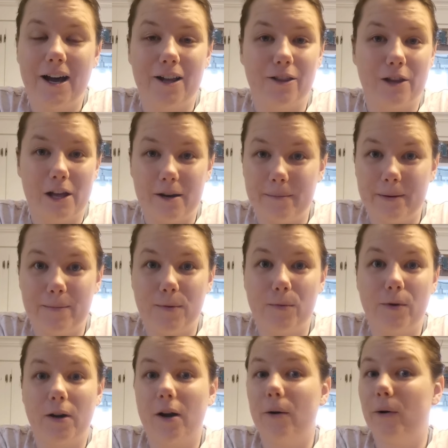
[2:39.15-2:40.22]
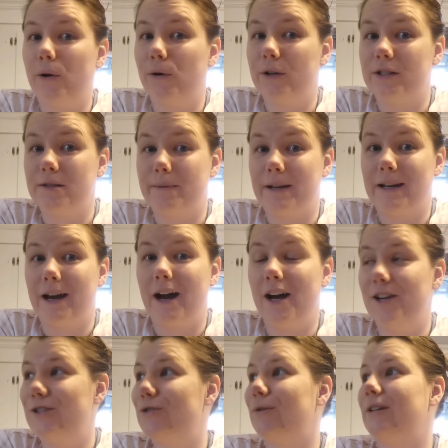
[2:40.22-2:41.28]
A lot of people will go and spend
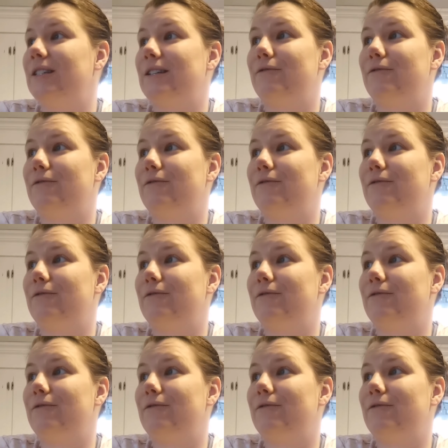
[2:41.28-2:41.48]
hundreds,